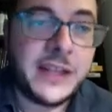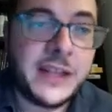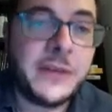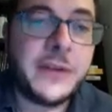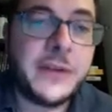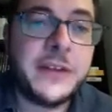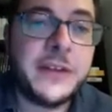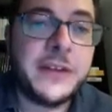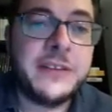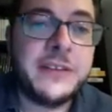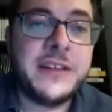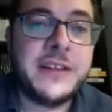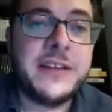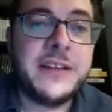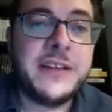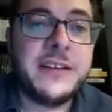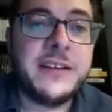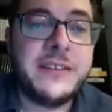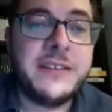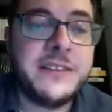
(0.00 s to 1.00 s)
You can see
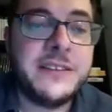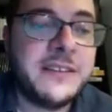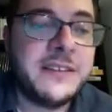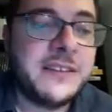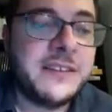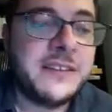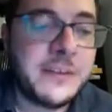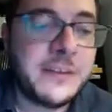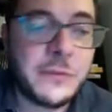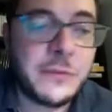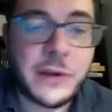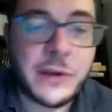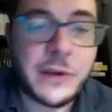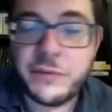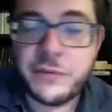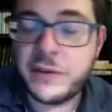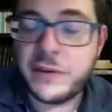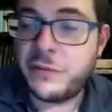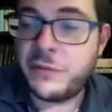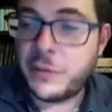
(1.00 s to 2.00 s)
this. This is a
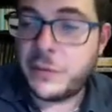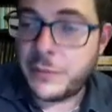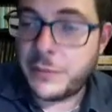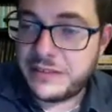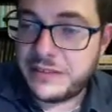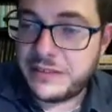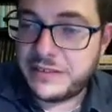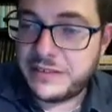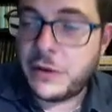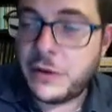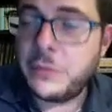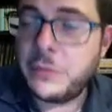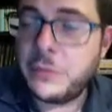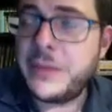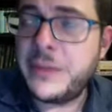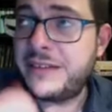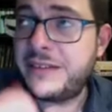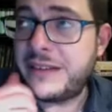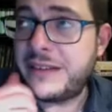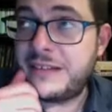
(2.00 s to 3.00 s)
graphic from
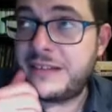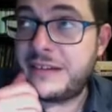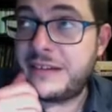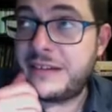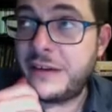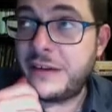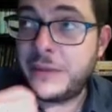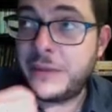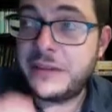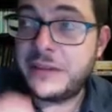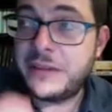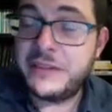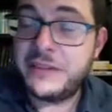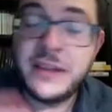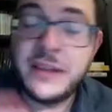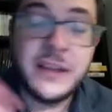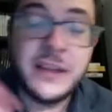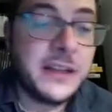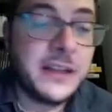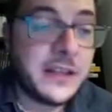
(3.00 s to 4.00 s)
Igenomix. Igenomix
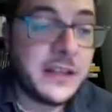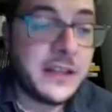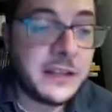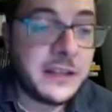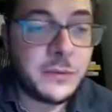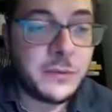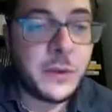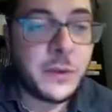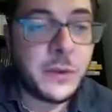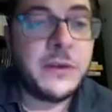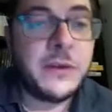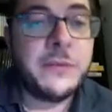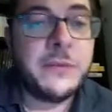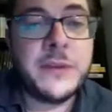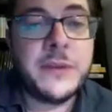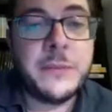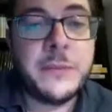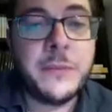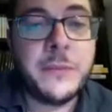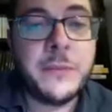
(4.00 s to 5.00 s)
is one of
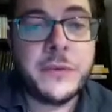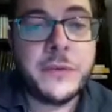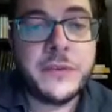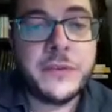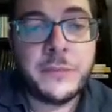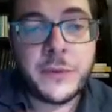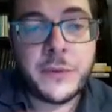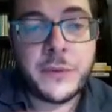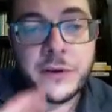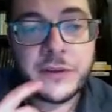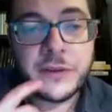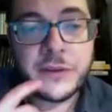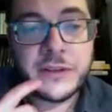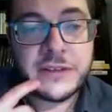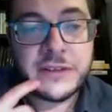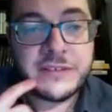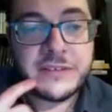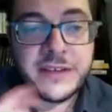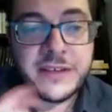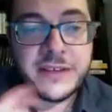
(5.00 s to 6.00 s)
the most
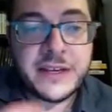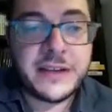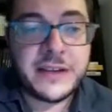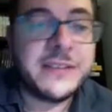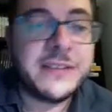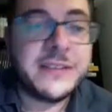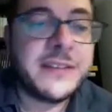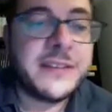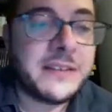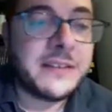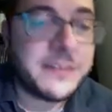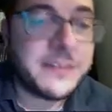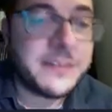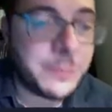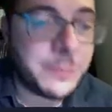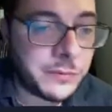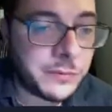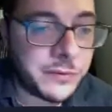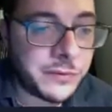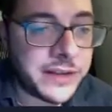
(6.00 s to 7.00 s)
important genetics test
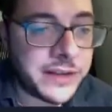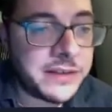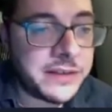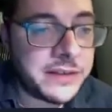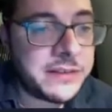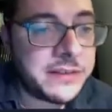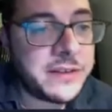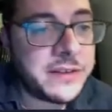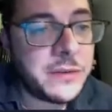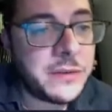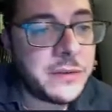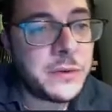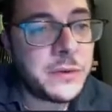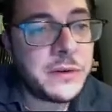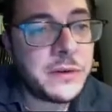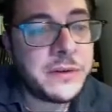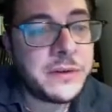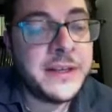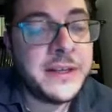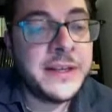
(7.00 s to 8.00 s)
providers in the
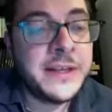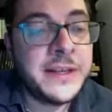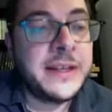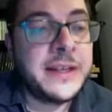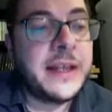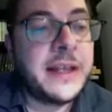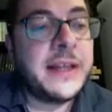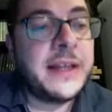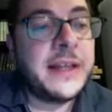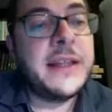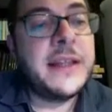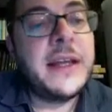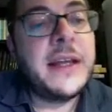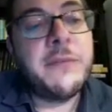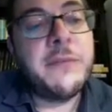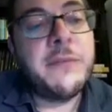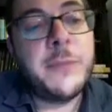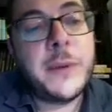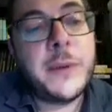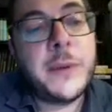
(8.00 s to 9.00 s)
world, and they
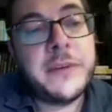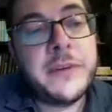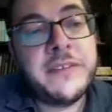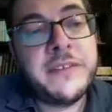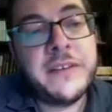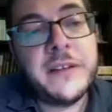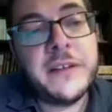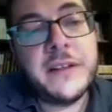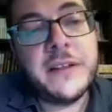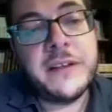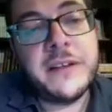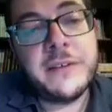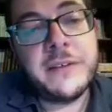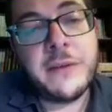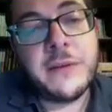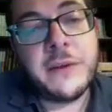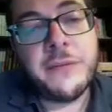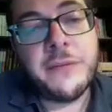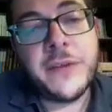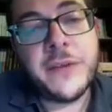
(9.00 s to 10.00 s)
have published this
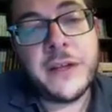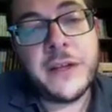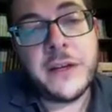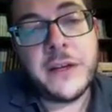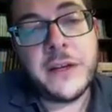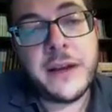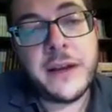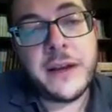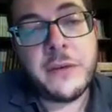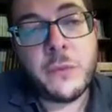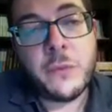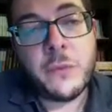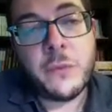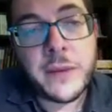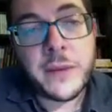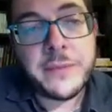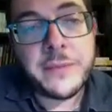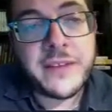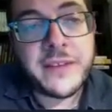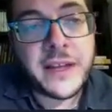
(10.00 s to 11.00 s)
graphic on their
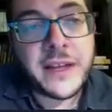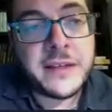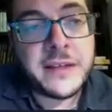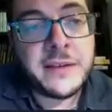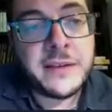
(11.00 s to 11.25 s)
website.